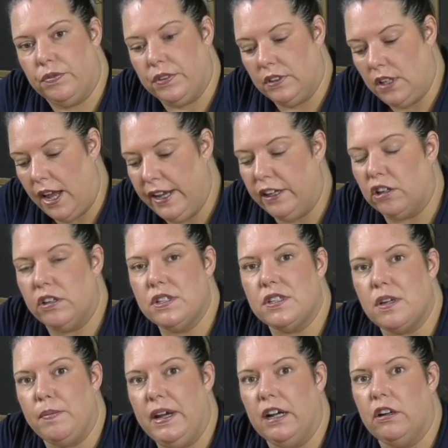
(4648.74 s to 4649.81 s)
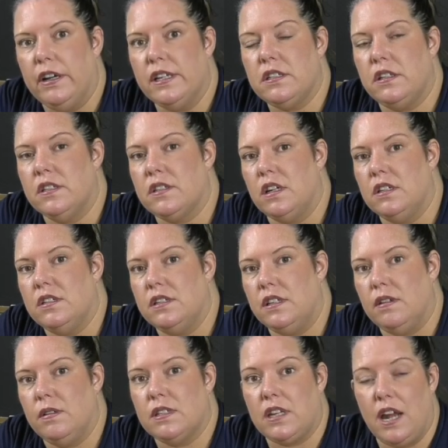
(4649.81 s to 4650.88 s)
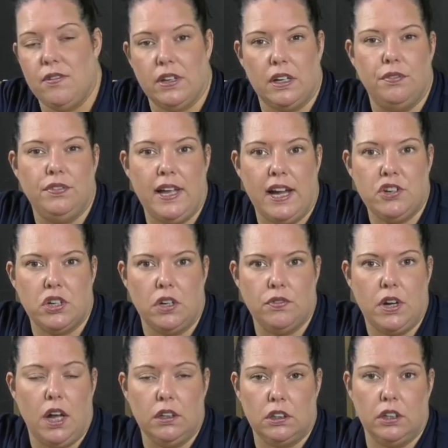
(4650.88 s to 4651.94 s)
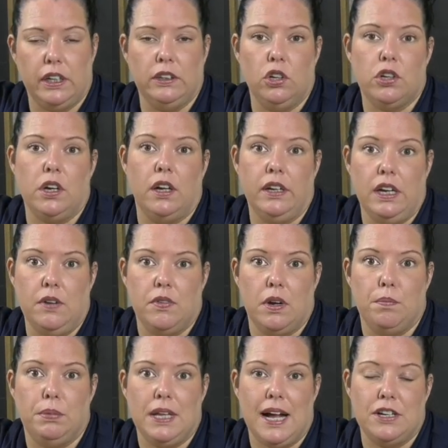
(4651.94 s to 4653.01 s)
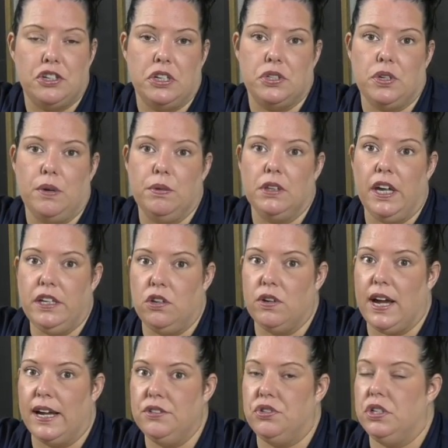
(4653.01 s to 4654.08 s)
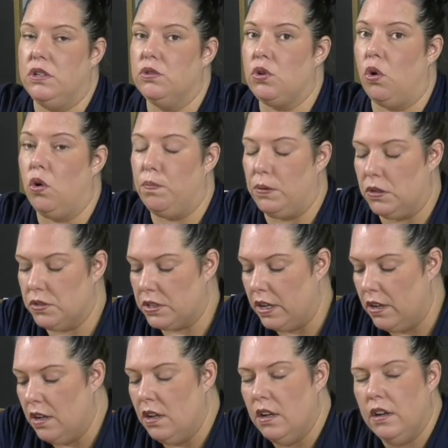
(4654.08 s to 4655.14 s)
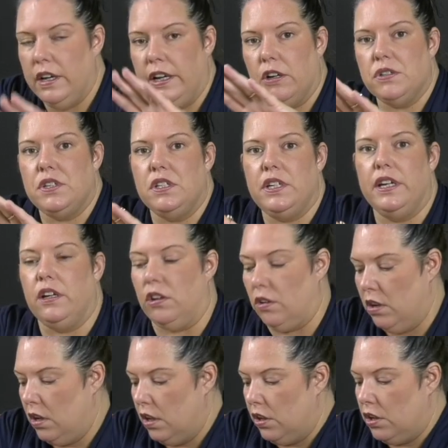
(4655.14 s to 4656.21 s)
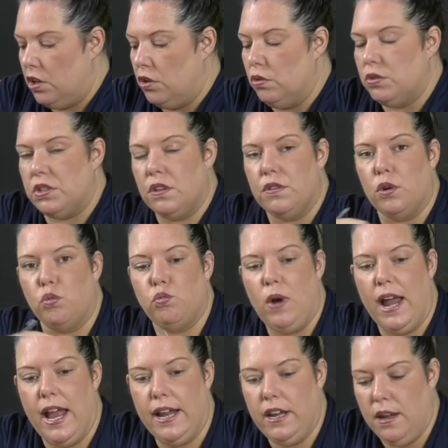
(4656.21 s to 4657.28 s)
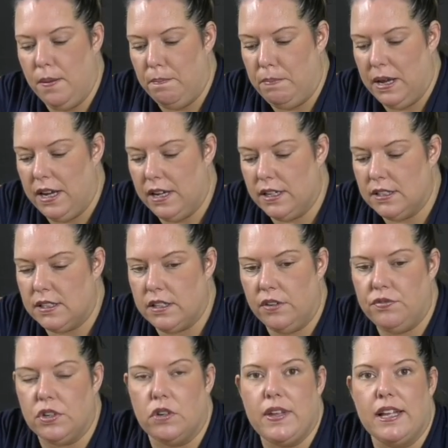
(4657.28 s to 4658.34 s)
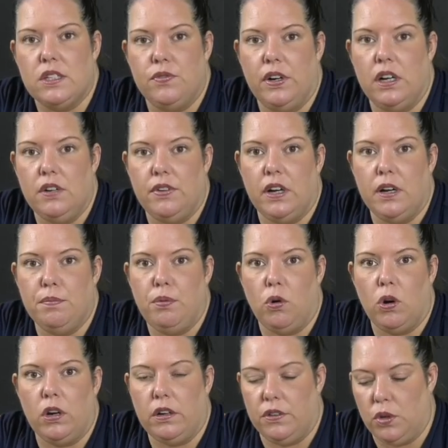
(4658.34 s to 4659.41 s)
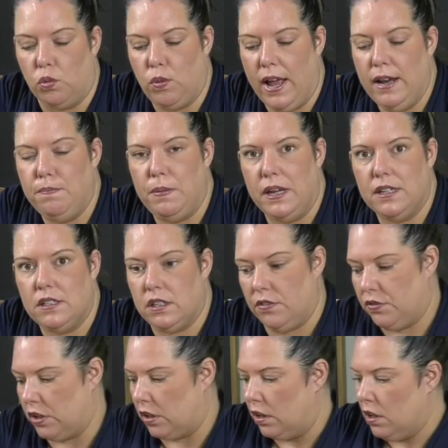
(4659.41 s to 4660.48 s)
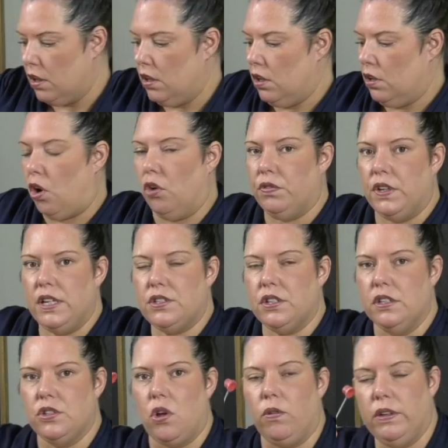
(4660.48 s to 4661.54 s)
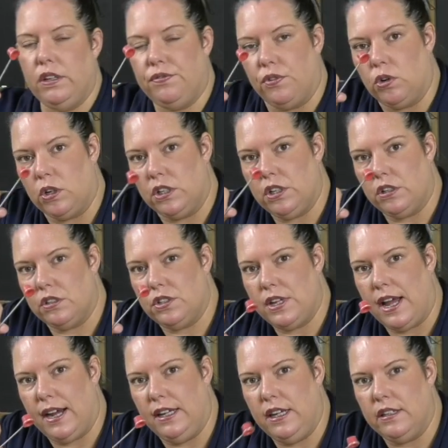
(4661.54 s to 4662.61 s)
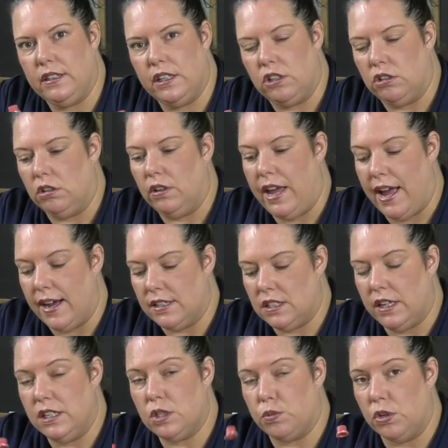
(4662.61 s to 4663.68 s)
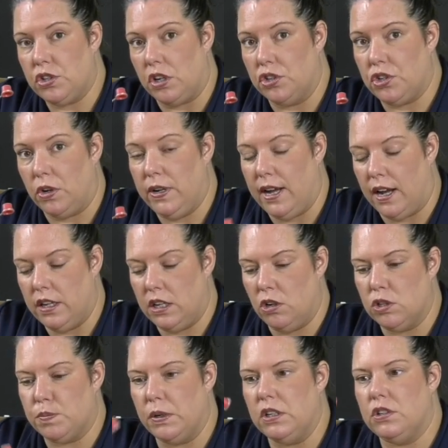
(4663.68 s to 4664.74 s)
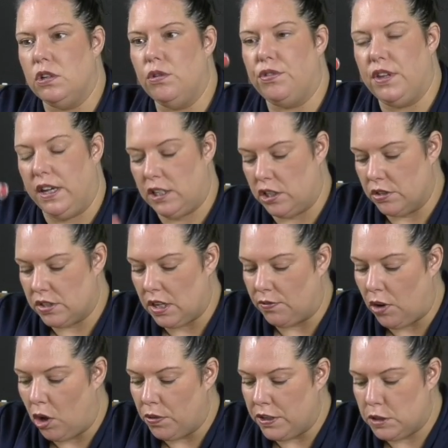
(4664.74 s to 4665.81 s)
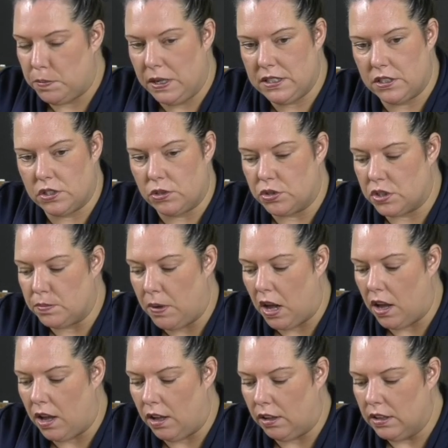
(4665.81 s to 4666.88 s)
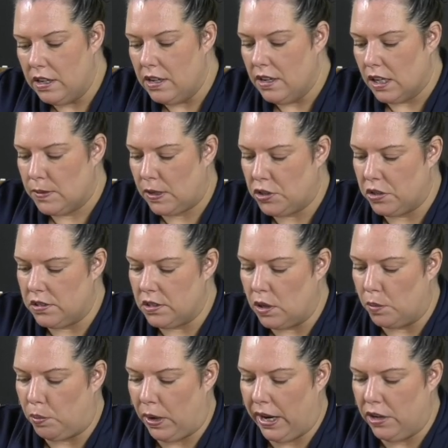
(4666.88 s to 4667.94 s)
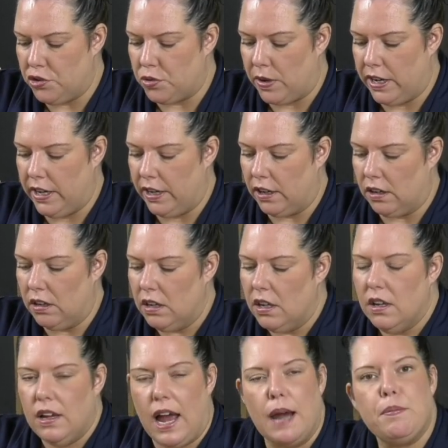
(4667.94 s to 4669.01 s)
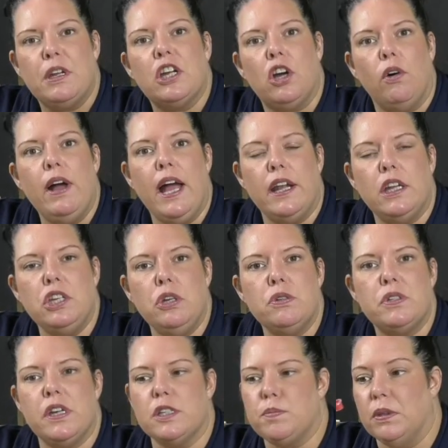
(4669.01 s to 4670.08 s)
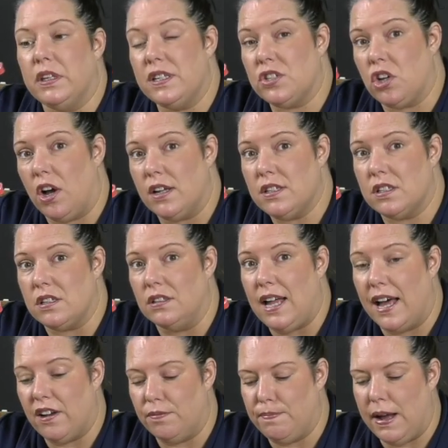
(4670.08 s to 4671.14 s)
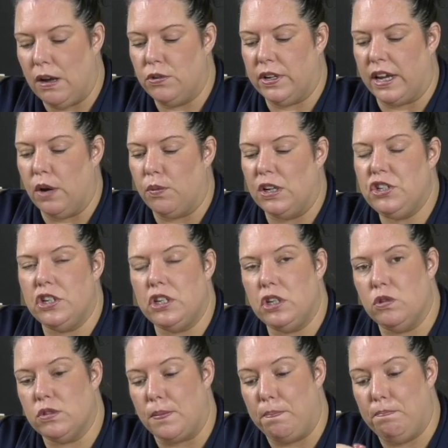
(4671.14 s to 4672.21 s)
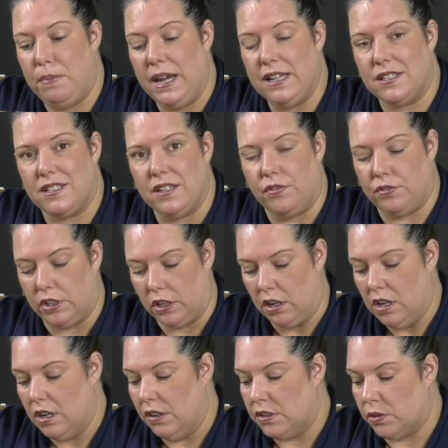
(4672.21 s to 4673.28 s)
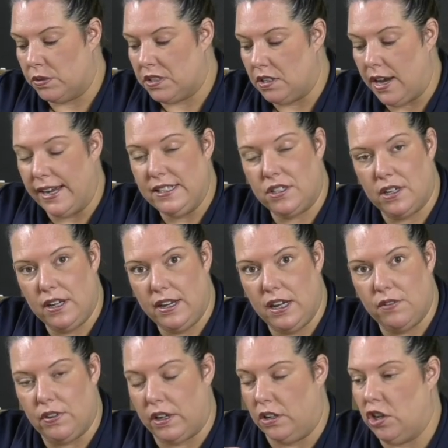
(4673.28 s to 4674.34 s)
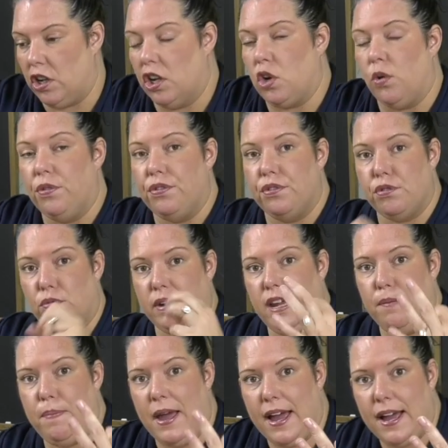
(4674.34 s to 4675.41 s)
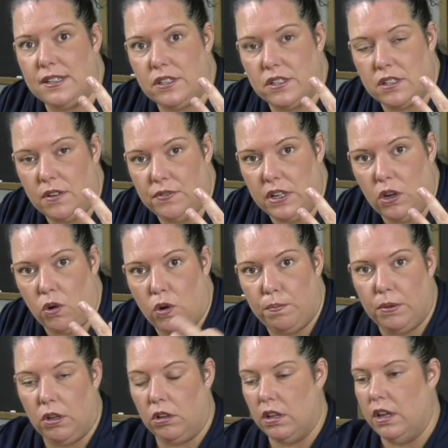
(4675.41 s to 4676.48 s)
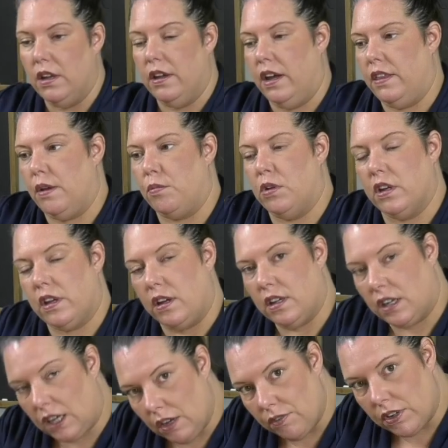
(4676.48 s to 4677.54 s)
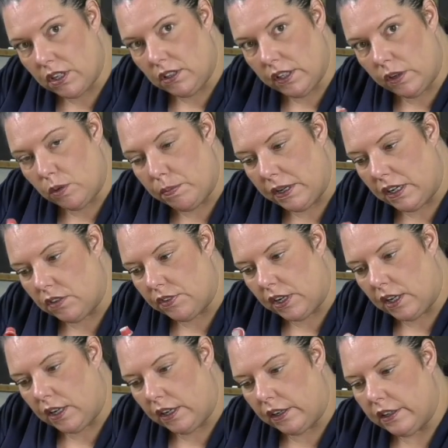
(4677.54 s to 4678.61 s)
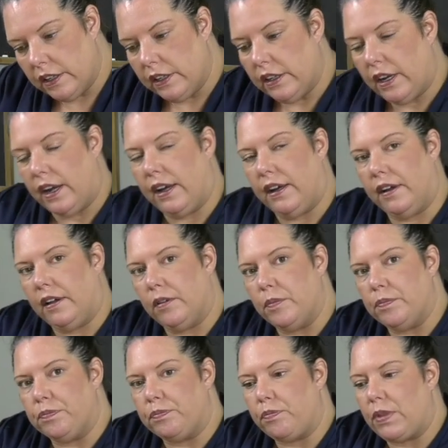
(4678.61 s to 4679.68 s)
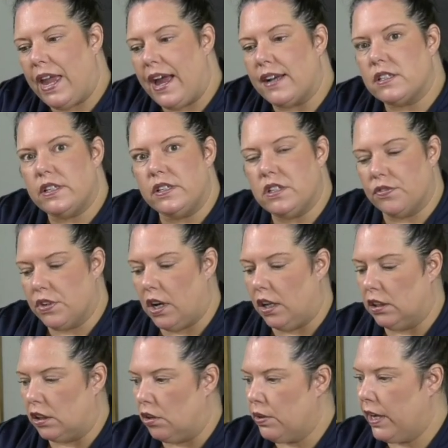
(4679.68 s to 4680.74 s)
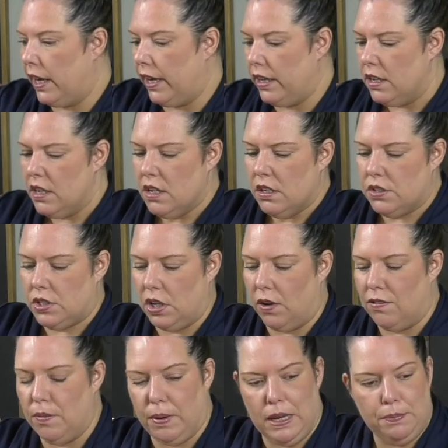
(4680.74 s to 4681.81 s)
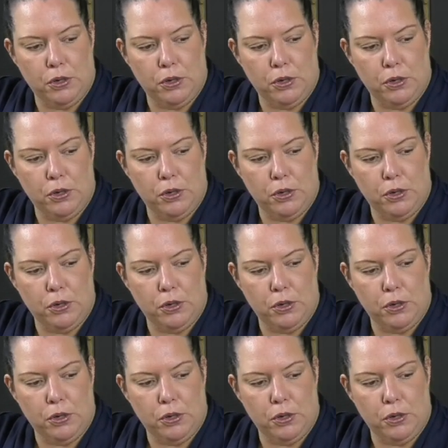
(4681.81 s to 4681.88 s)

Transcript: lighter in some areas, and it's going to have like a flashing of color and look uneven and blotchy. So I would like you guys to use opals. Here's the deal. Use the red big sifter. That's very, very important. The red big sifter. This is only for tiny little accents, which I'll show you how to use, but you think to yourself, oh, these pieces are small, especially this little branch right here. I'm going to go ahead and use this, but this causes a lot of mounding. I want you to use a big sifter so it's nice and even. You're going to go 3 passes of the opal, and then we're going to give it a little bit of a accent of color, okay? So everybody